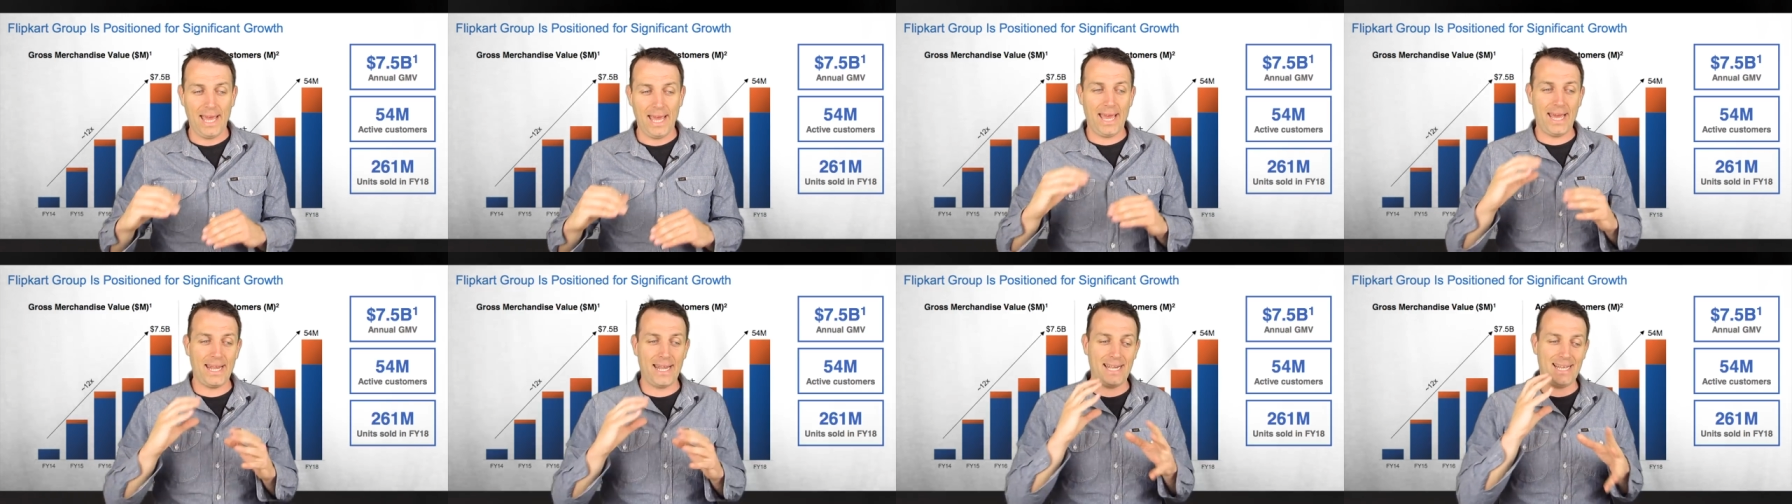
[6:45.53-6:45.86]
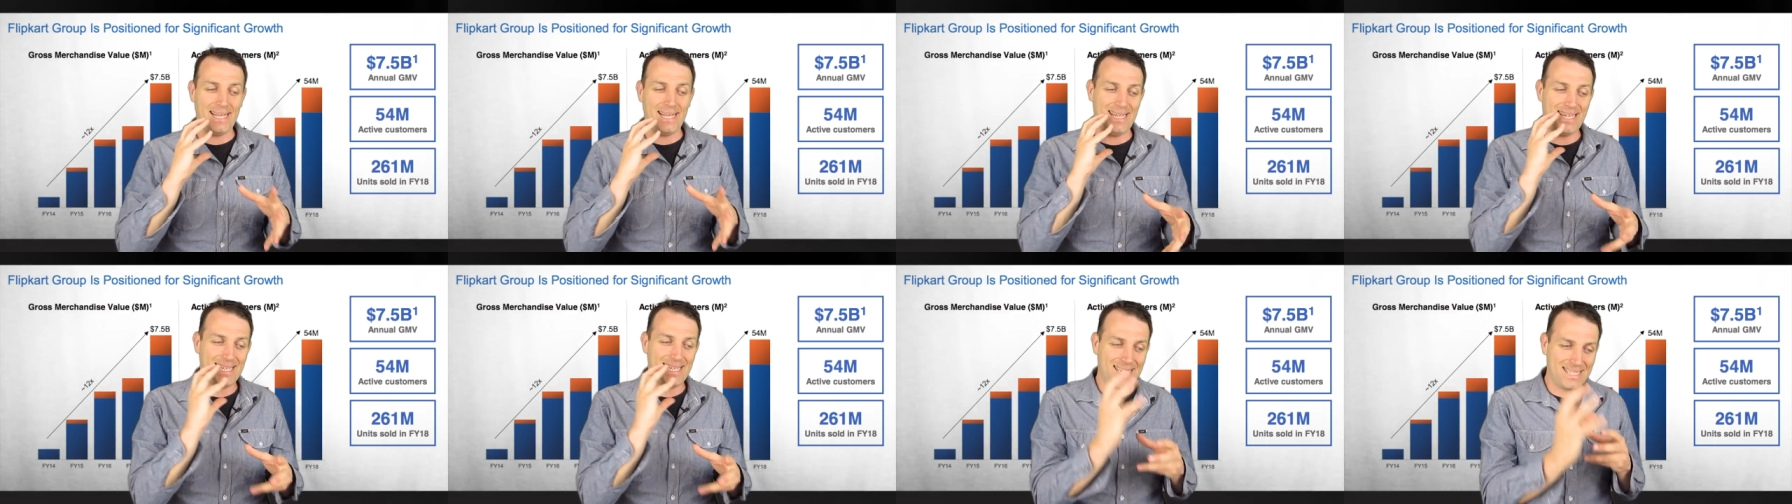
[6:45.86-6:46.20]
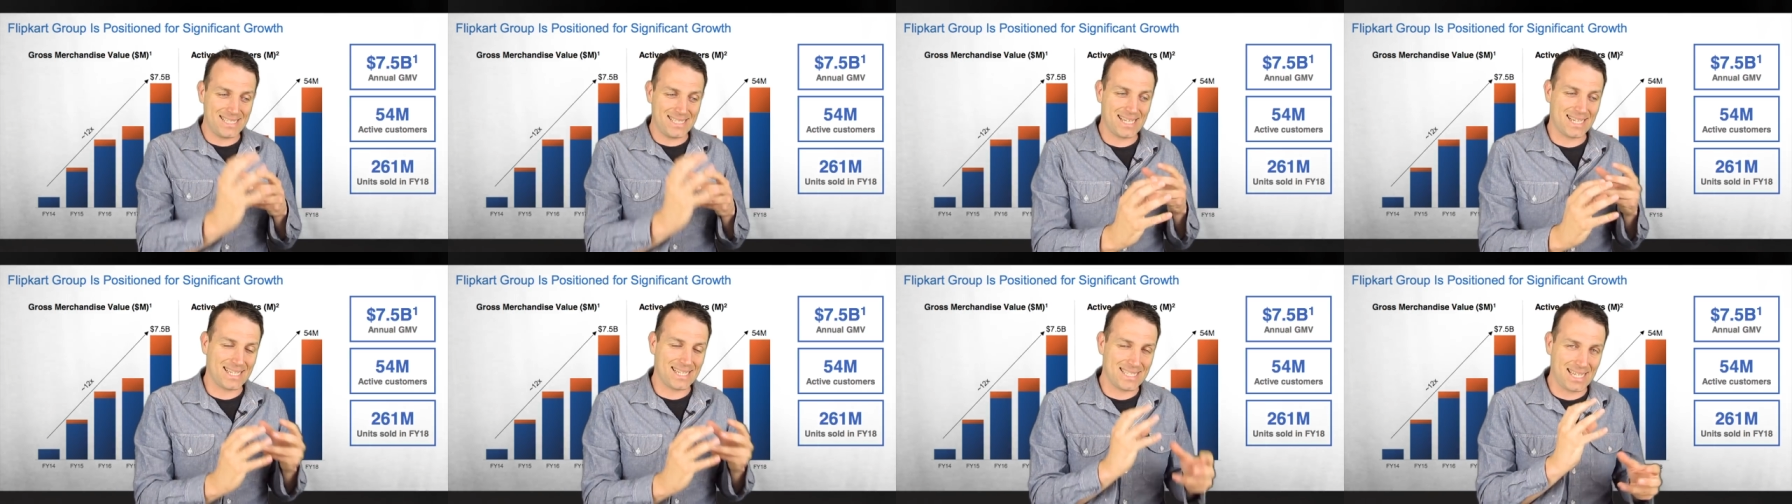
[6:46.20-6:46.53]
And it
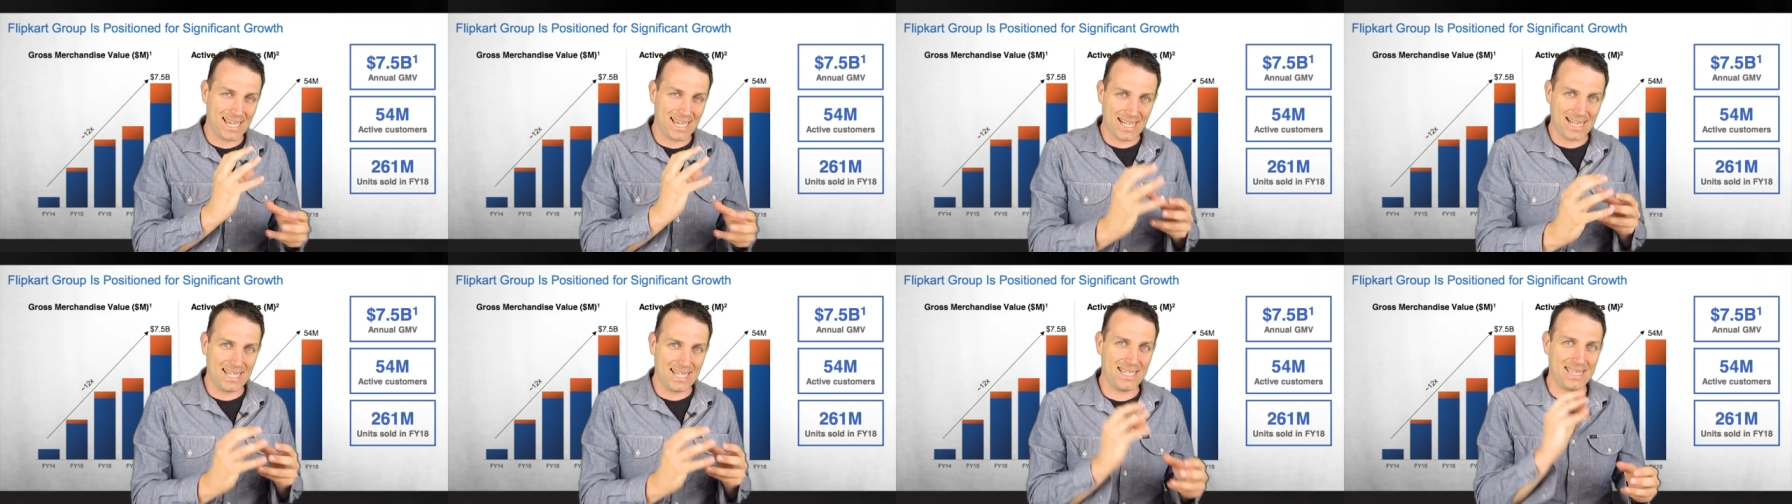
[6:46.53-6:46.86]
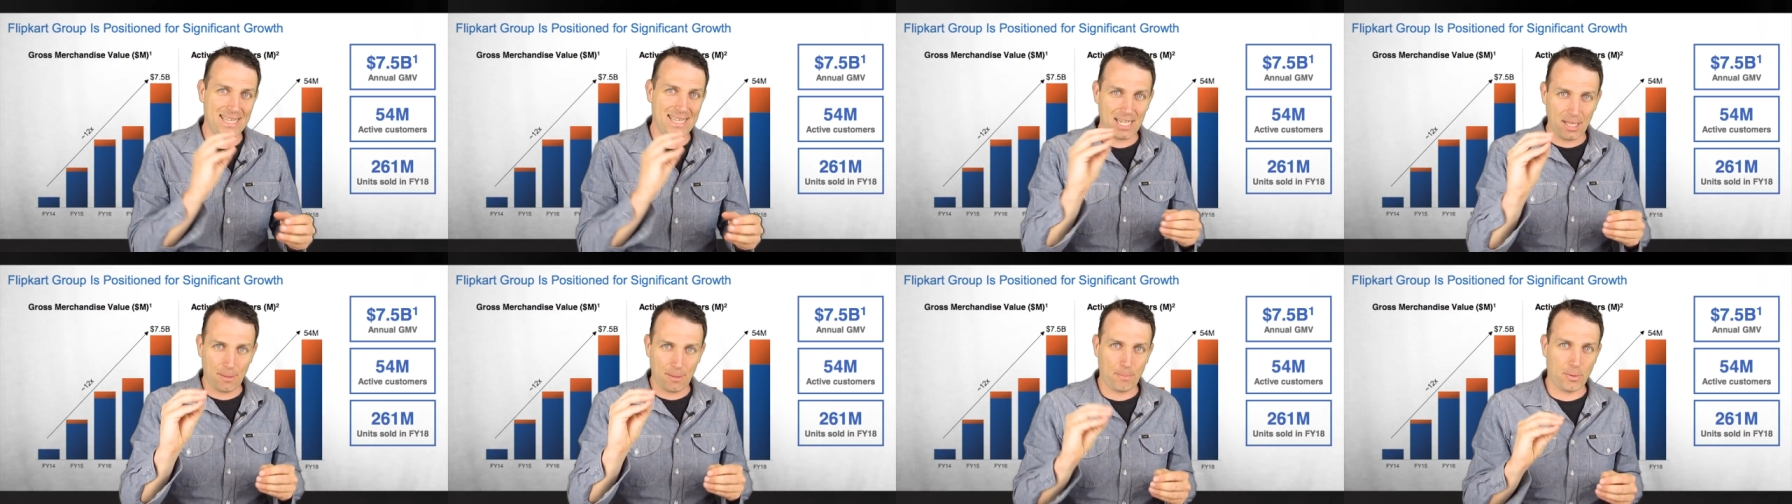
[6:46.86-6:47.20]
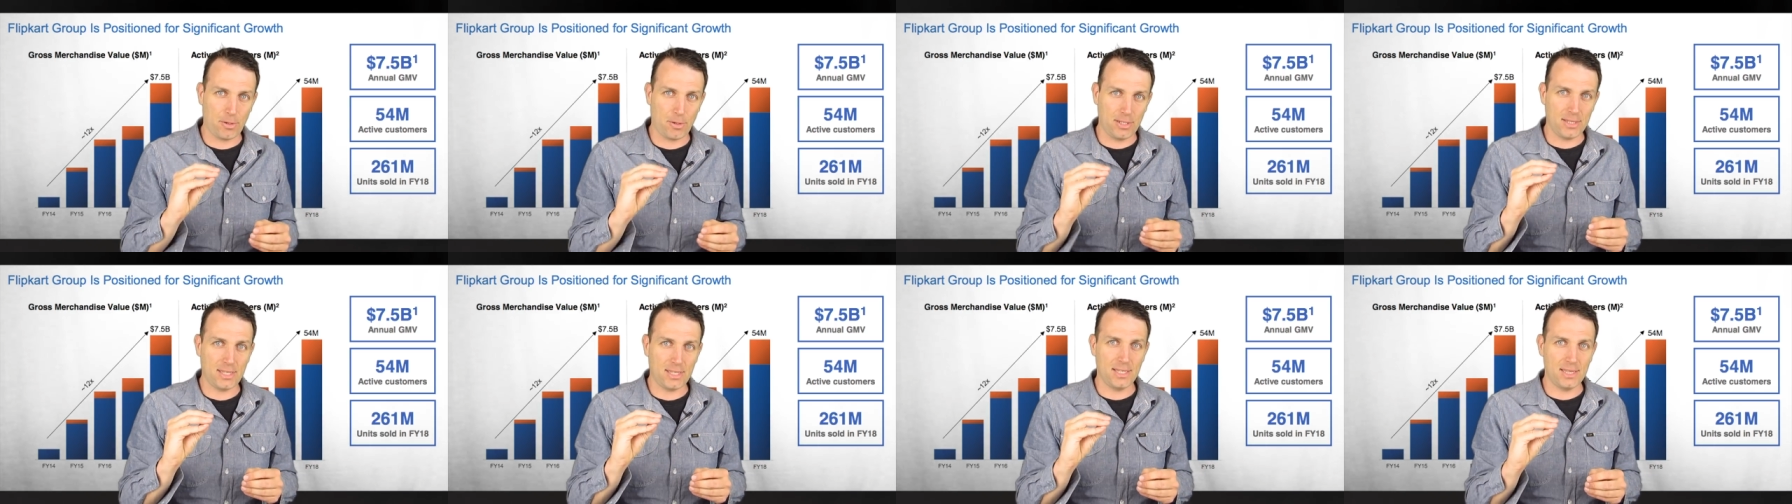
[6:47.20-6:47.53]
is exactly at that
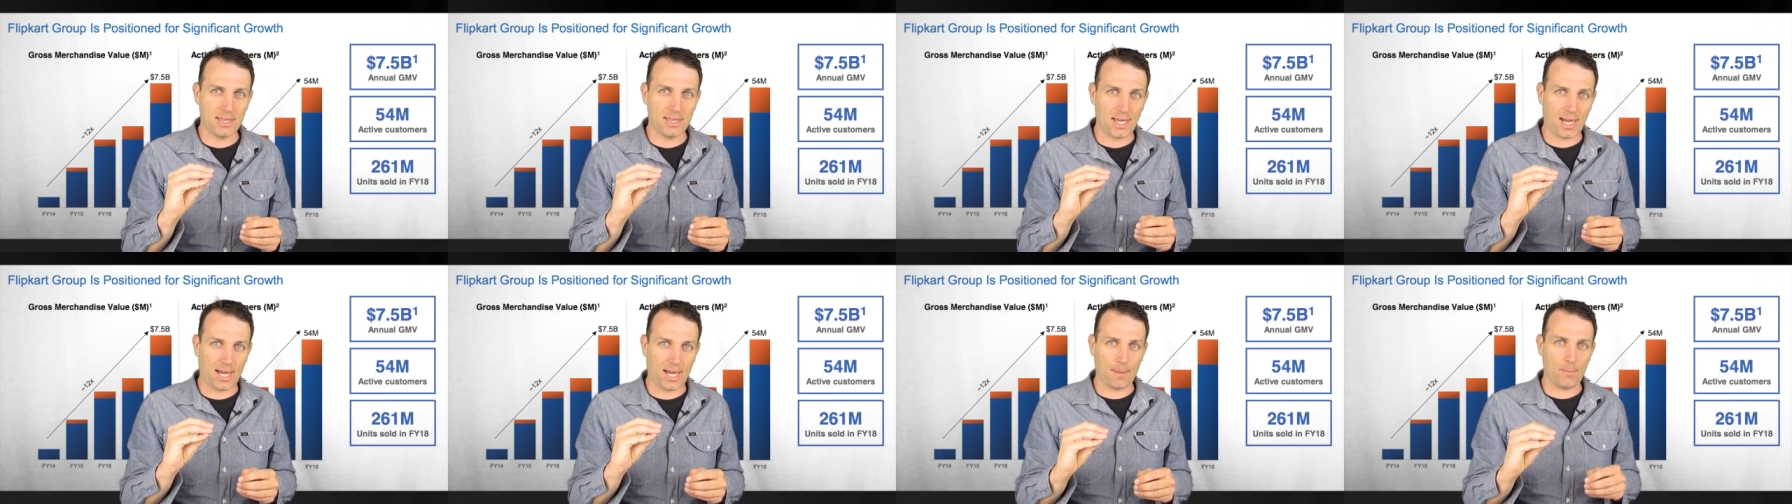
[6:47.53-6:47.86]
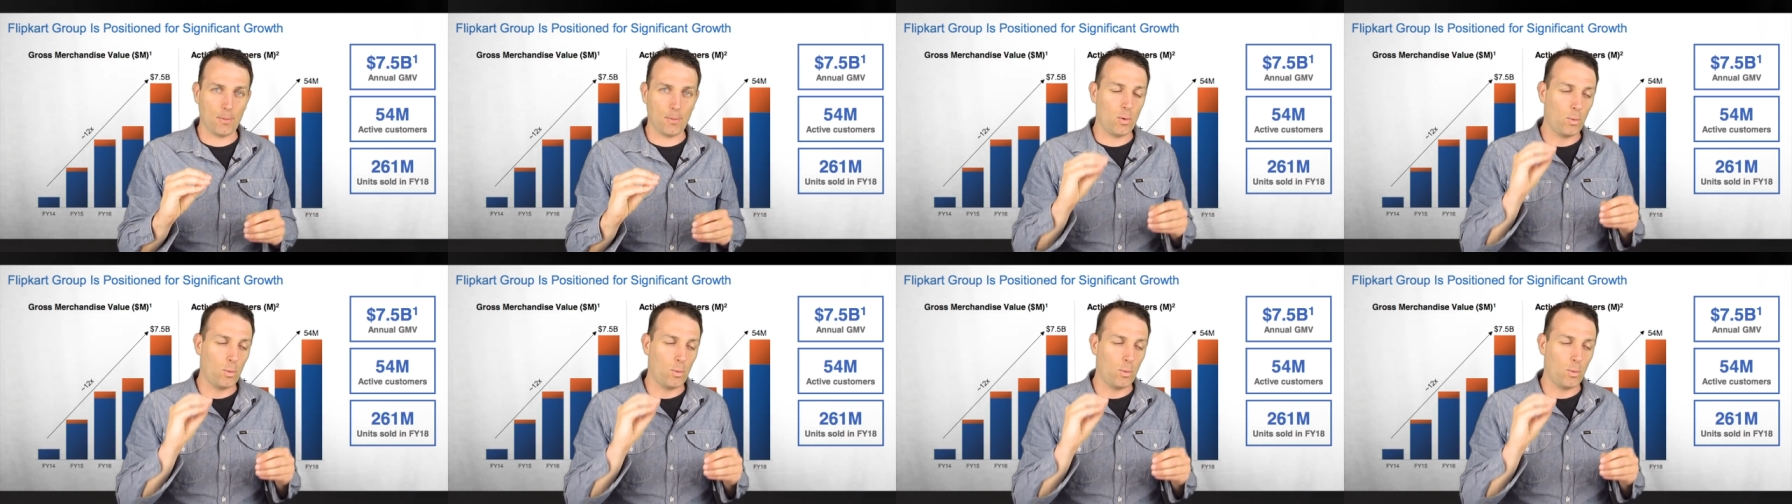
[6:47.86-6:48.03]
point in time